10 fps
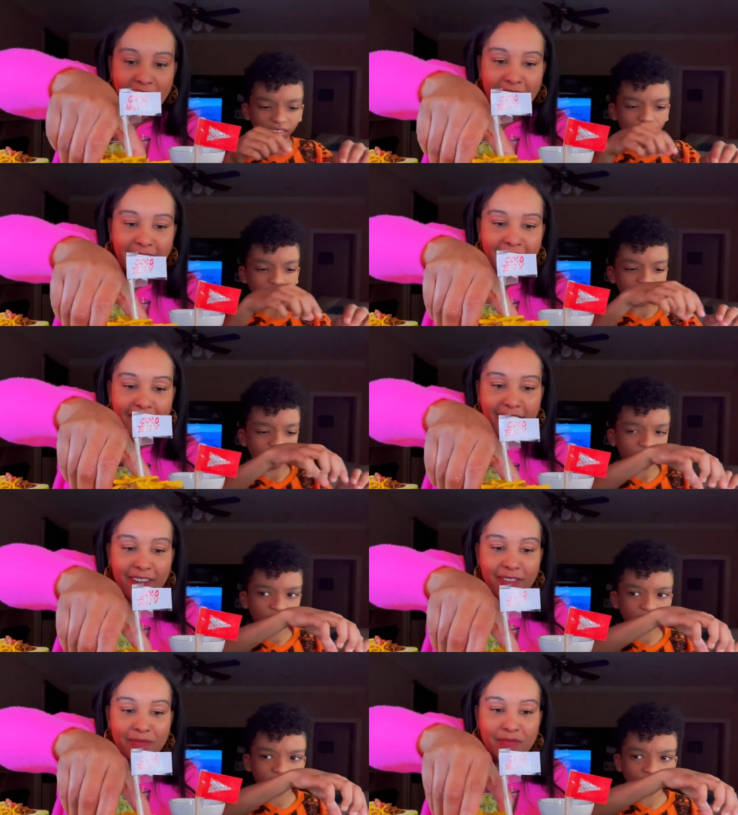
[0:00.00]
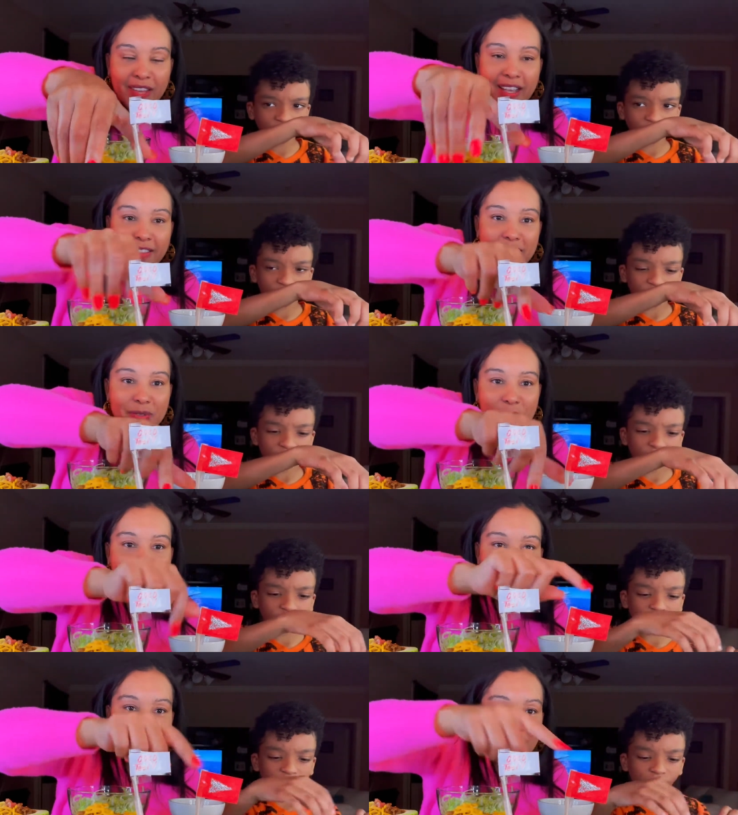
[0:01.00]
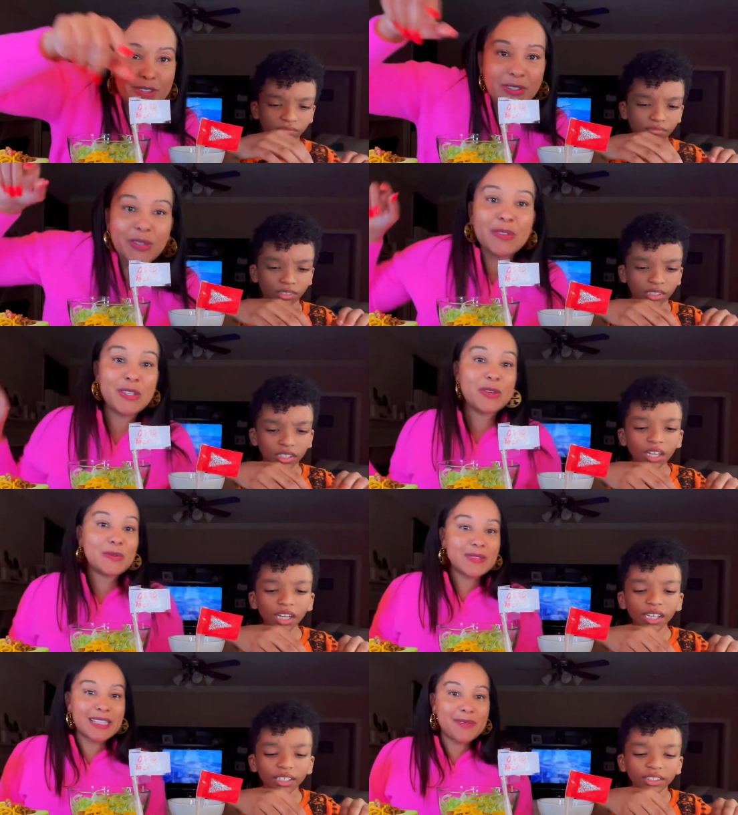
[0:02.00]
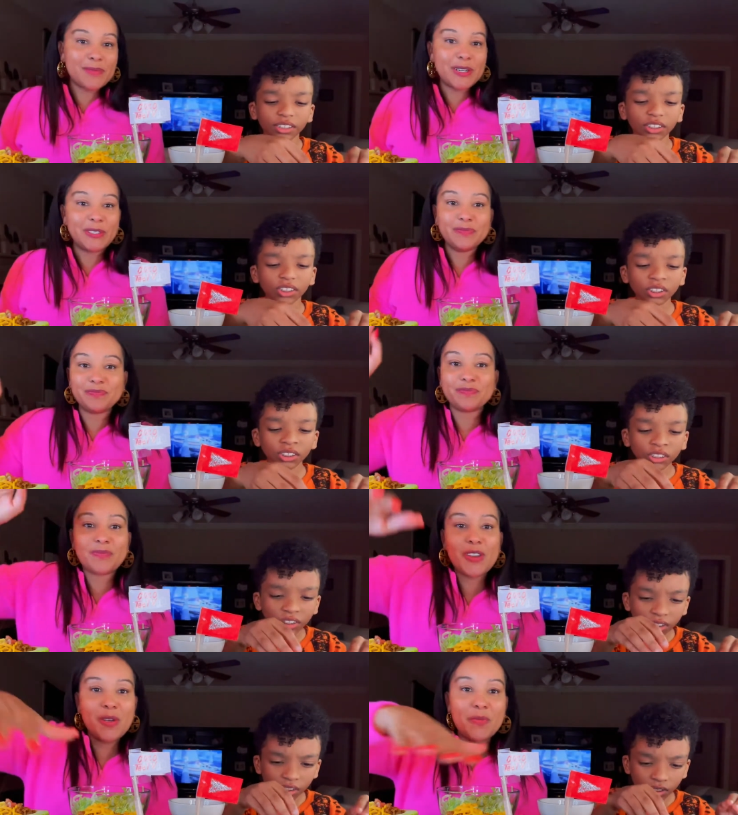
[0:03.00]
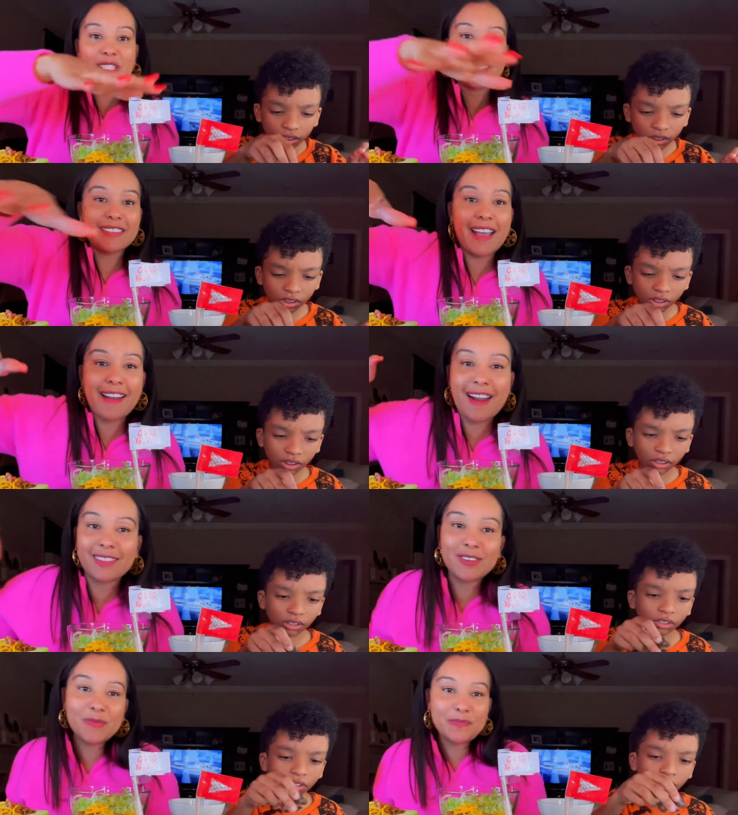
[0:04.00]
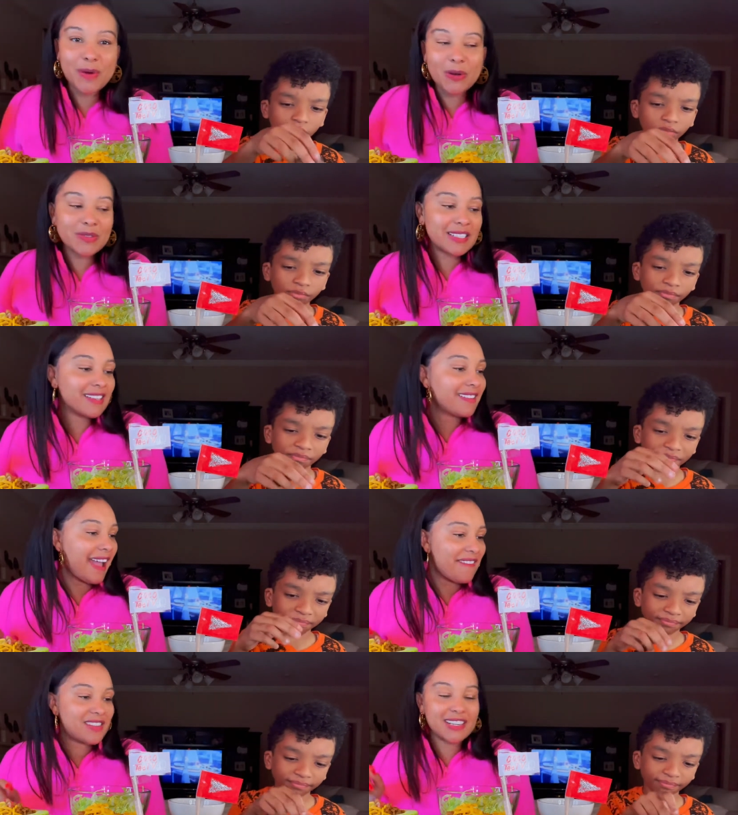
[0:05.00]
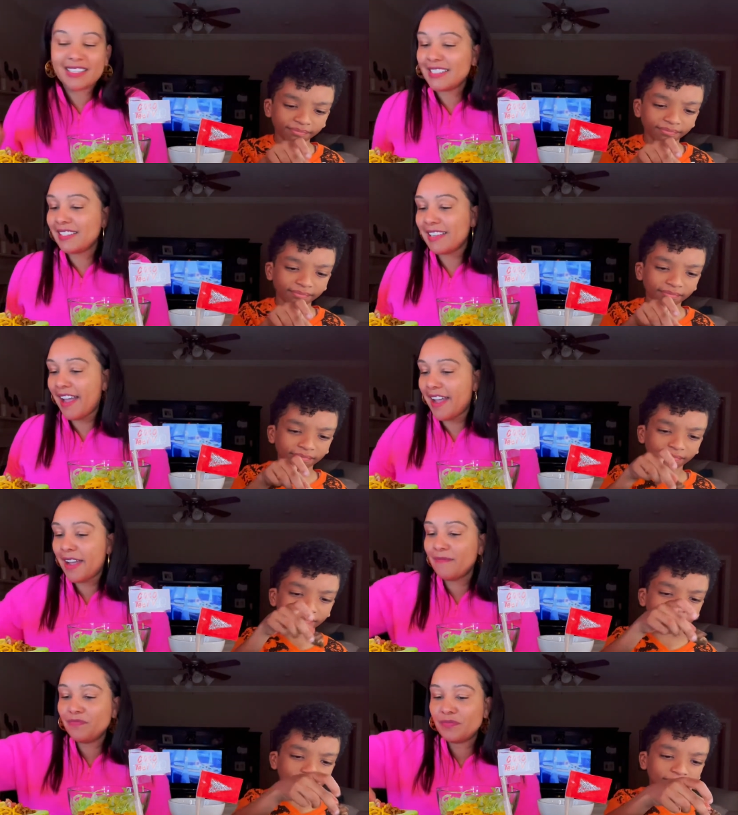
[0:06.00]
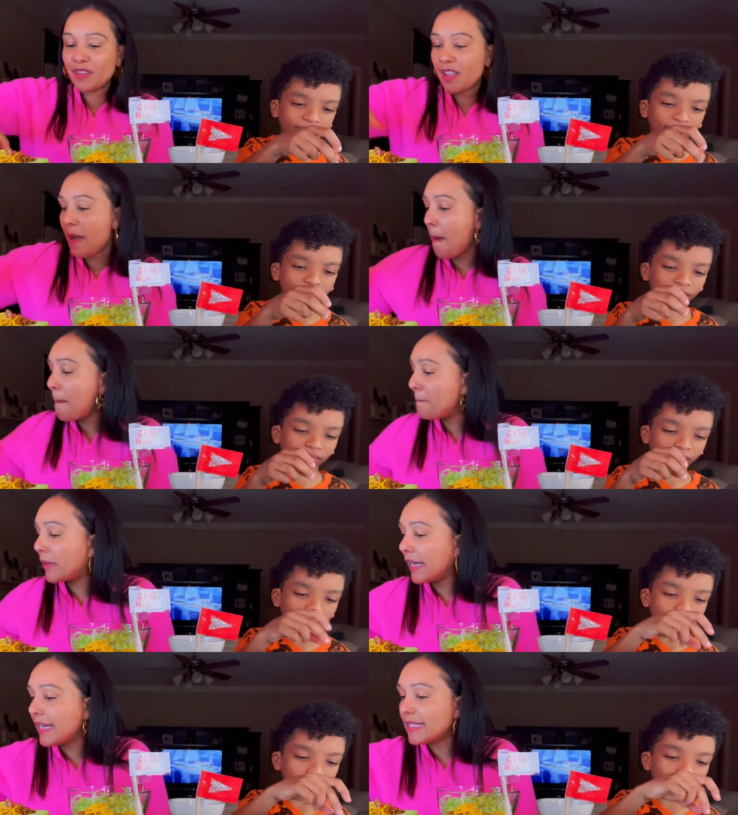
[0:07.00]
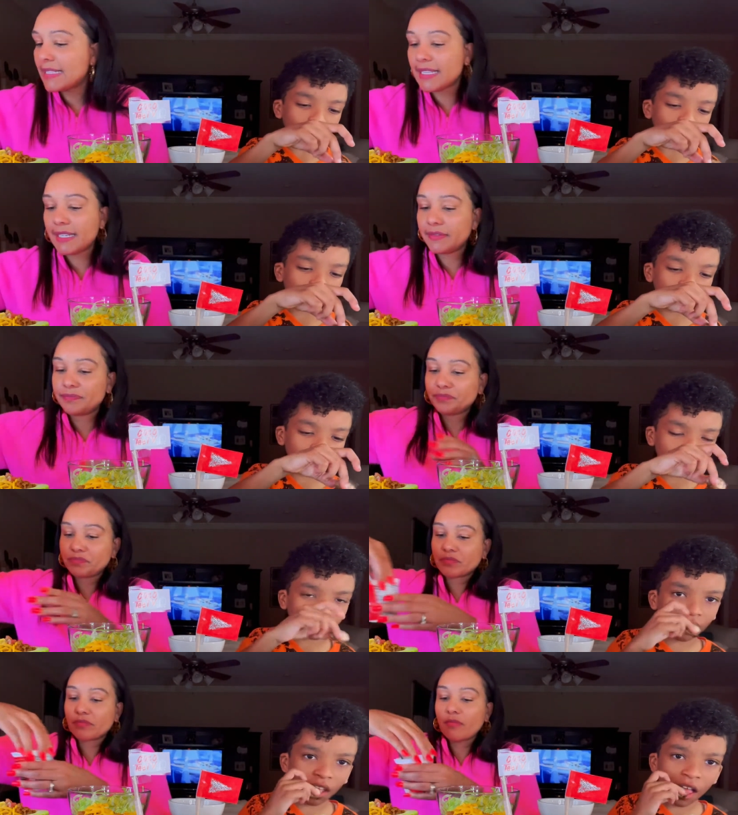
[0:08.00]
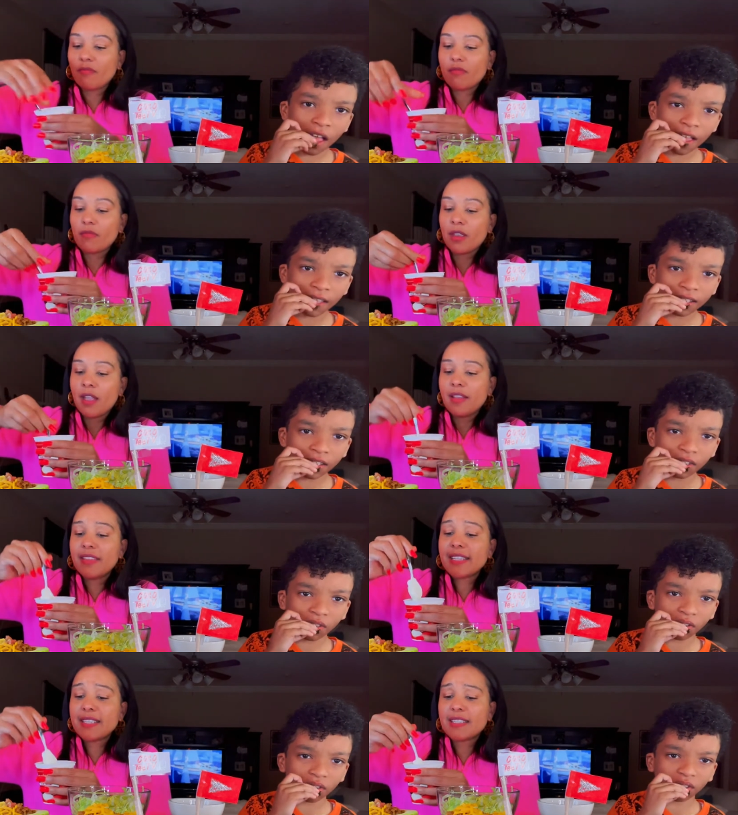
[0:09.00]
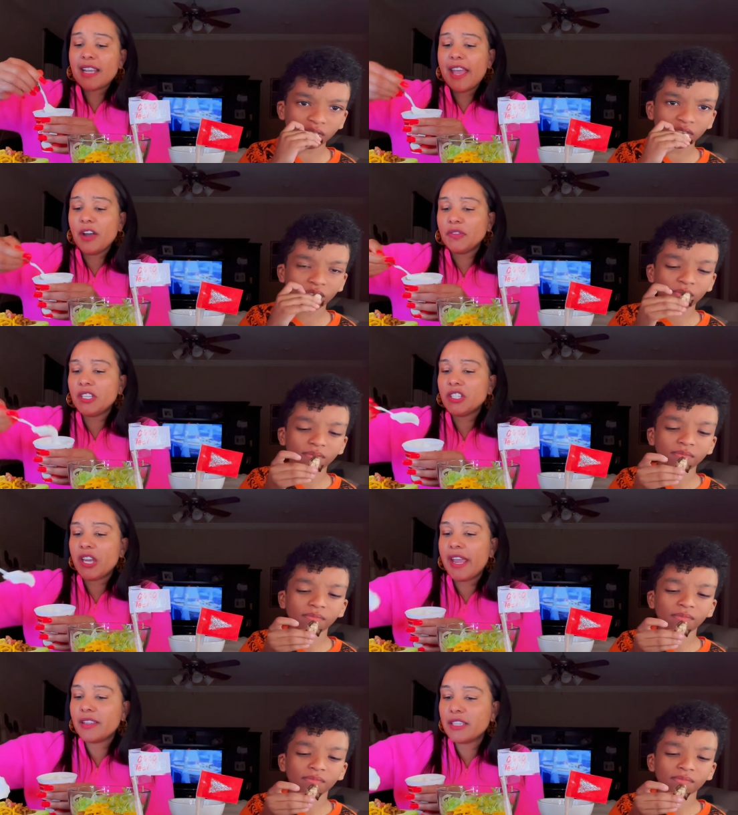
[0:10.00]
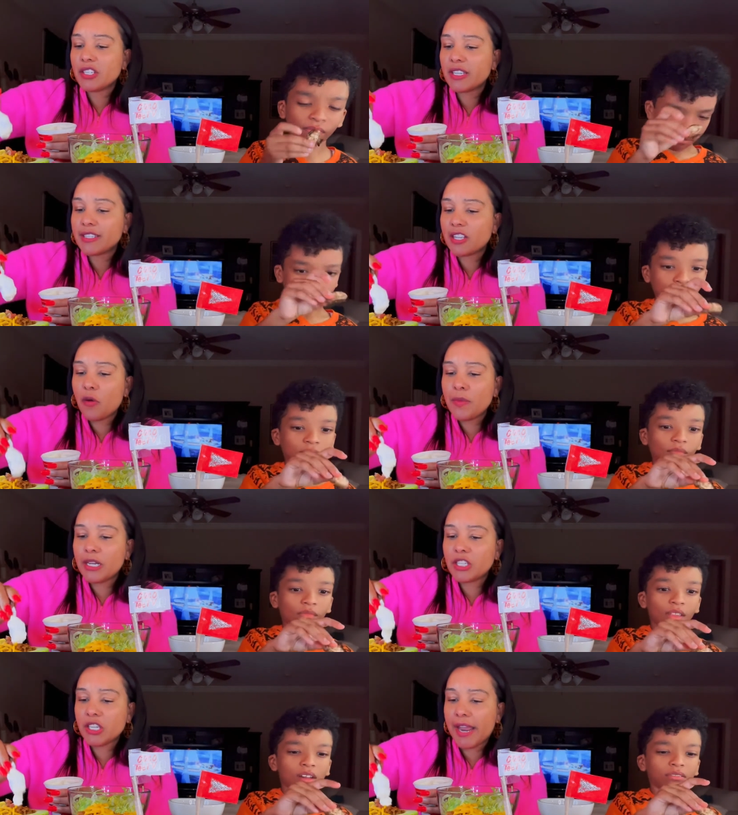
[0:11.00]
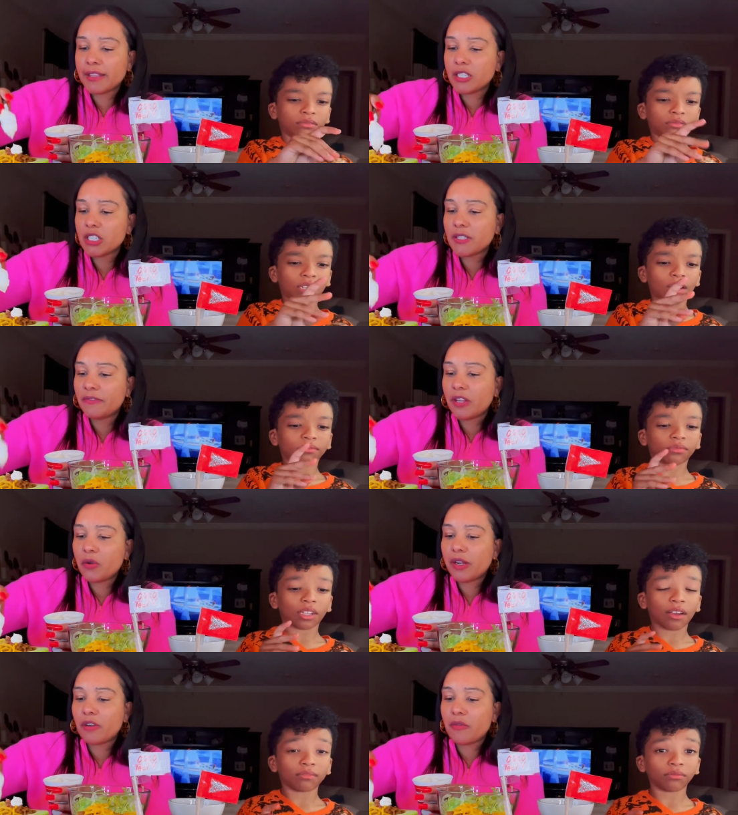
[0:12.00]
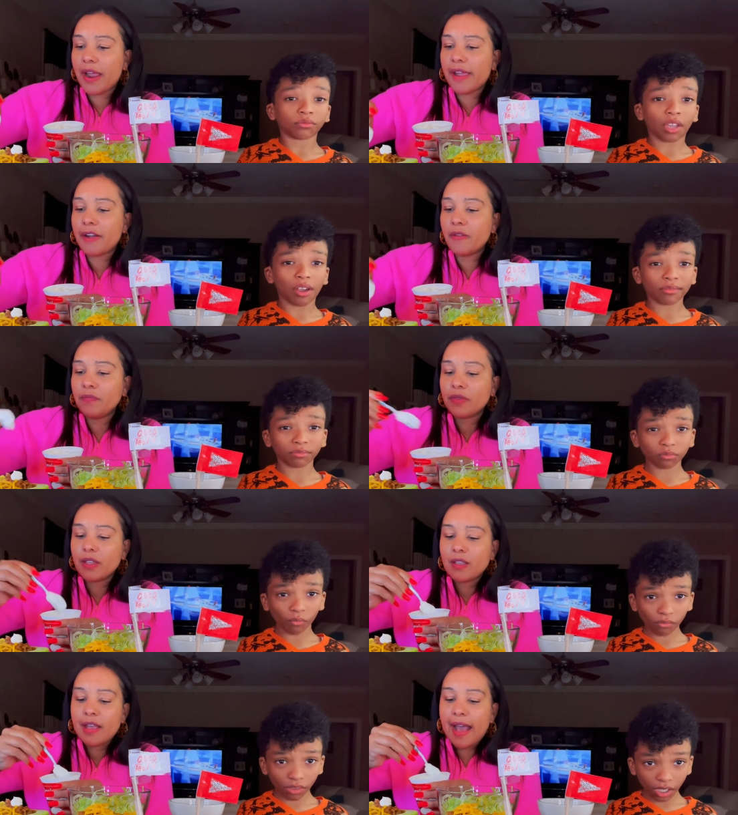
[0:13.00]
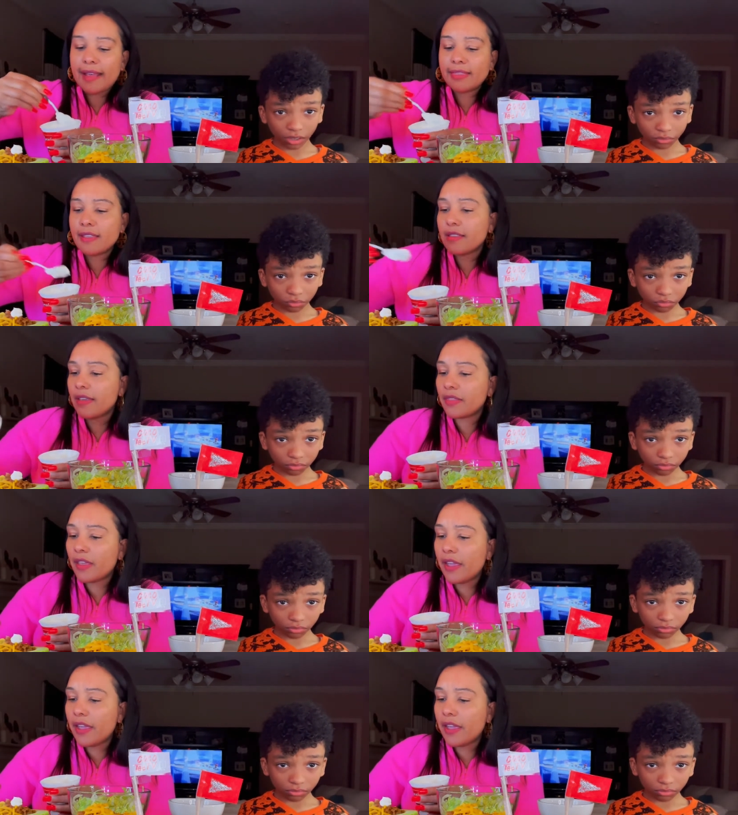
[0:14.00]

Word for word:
Speaker 1: on there. This one has the little YouTube symbol. We just got our little boats here having a good time. But this is a healthy challenge. It's so many challenges floating around. I think that the